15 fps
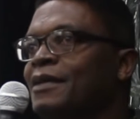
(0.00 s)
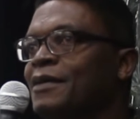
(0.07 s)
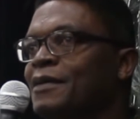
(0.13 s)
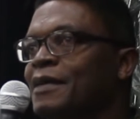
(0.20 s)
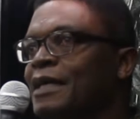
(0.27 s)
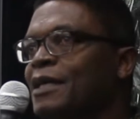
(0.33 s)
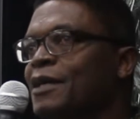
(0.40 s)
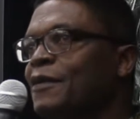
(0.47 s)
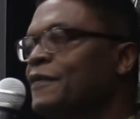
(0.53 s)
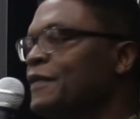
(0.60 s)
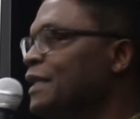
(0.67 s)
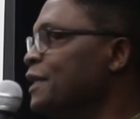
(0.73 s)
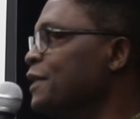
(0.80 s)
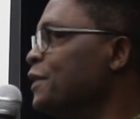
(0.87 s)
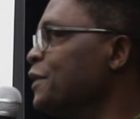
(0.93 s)
okay,
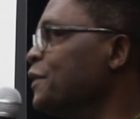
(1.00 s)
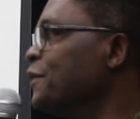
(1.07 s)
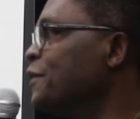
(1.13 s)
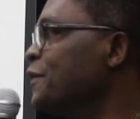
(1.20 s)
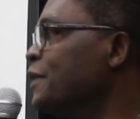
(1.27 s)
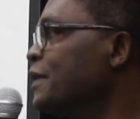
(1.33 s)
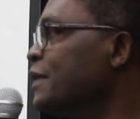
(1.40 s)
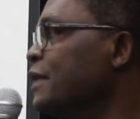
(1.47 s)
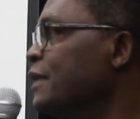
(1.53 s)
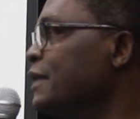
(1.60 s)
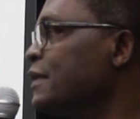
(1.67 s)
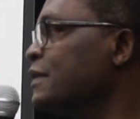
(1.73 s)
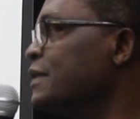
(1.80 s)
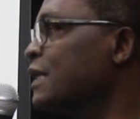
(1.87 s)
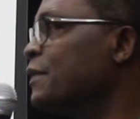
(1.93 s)
governing you,
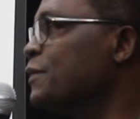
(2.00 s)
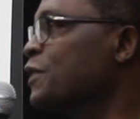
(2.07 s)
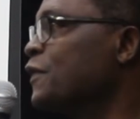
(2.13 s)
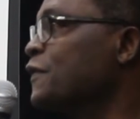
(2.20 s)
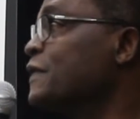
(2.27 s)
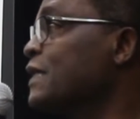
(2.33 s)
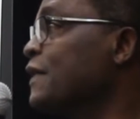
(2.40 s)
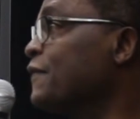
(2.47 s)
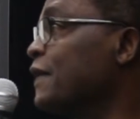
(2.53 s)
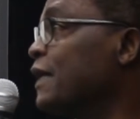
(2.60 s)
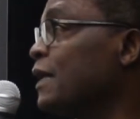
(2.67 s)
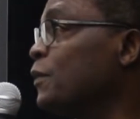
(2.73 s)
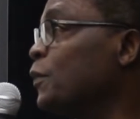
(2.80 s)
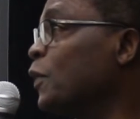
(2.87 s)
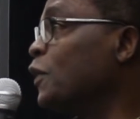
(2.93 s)
in terms of
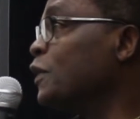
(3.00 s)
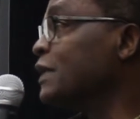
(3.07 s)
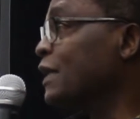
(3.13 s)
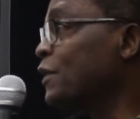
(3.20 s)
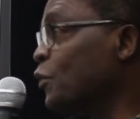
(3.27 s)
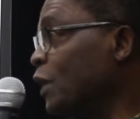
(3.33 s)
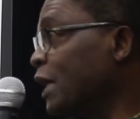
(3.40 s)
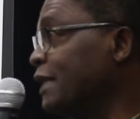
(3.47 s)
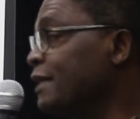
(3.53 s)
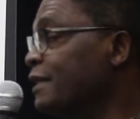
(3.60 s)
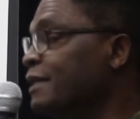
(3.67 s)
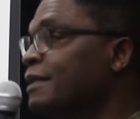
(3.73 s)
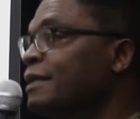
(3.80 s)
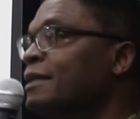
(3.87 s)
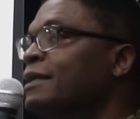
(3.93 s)
several, more than
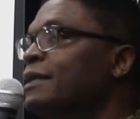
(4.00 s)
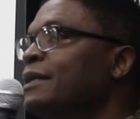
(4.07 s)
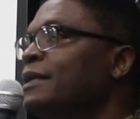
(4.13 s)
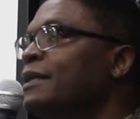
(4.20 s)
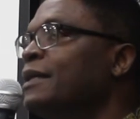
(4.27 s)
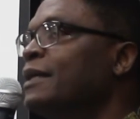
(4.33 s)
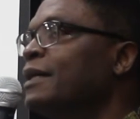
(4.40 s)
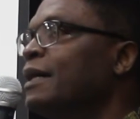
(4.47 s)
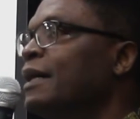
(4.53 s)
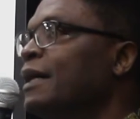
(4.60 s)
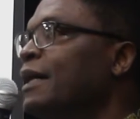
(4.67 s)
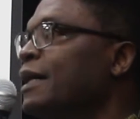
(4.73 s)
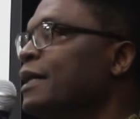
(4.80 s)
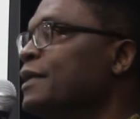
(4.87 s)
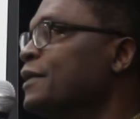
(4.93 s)
one,
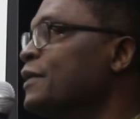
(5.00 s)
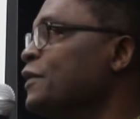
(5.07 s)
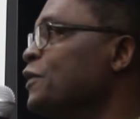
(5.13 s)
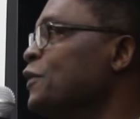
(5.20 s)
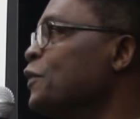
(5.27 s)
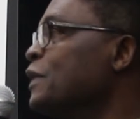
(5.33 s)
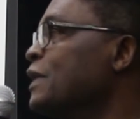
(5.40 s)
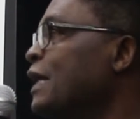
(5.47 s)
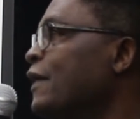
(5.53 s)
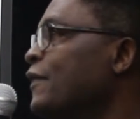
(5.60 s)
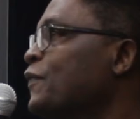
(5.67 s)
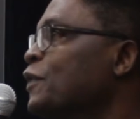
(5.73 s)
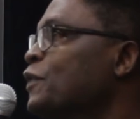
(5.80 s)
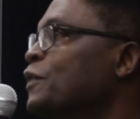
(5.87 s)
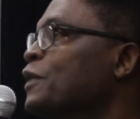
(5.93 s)
you would
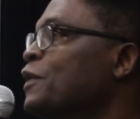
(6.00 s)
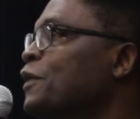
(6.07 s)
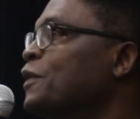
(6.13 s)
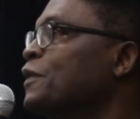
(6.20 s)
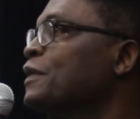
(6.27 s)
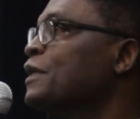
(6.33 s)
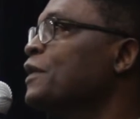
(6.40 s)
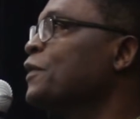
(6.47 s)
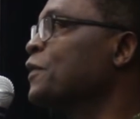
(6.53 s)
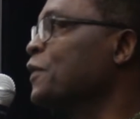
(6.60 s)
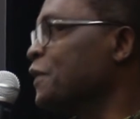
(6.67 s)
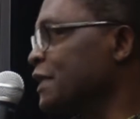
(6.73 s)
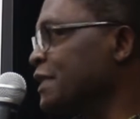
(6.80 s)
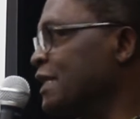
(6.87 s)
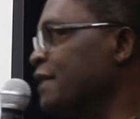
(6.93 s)
have what we call the
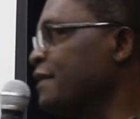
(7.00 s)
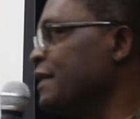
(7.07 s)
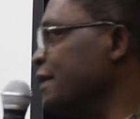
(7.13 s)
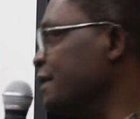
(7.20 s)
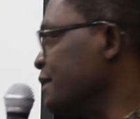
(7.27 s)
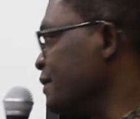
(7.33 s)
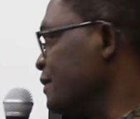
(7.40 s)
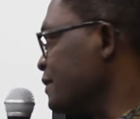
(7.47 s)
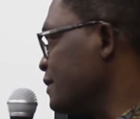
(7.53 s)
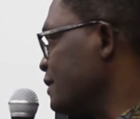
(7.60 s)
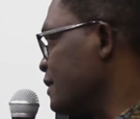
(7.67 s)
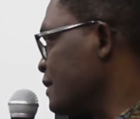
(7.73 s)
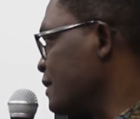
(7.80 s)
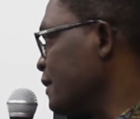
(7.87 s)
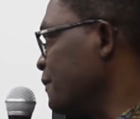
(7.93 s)
authoritarian
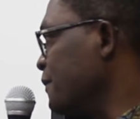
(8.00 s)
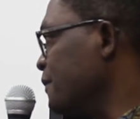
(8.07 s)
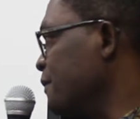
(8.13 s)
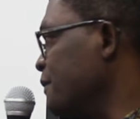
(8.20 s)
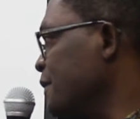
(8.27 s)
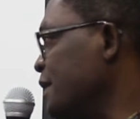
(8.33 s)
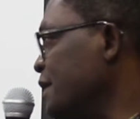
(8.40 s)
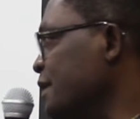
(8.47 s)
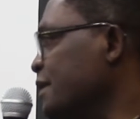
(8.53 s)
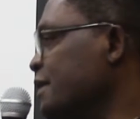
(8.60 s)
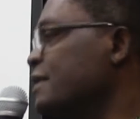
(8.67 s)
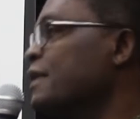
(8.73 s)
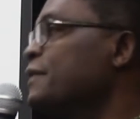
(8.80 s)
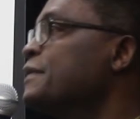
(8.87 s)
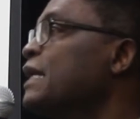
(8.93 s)
system.
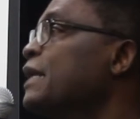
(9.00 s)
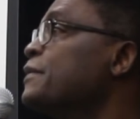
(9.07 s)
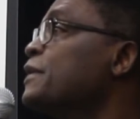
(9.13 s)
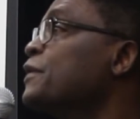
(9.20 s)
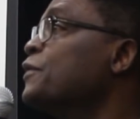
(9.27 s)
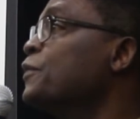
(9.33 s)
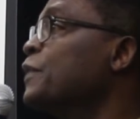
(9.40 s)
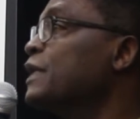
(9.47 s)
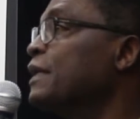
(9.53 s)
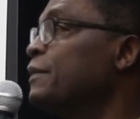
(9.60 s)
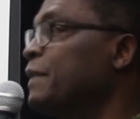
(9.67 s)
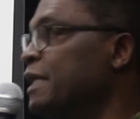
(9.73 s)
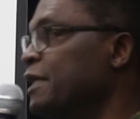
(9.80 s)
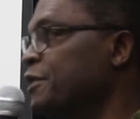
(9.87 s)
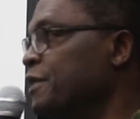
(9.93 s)
Sometimes it could be the
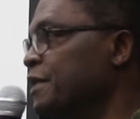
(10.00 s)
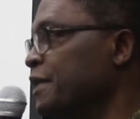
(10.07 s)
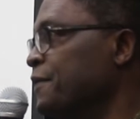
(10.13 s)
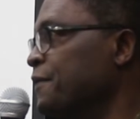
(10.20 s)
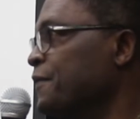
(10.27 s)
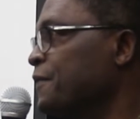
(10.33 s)
military.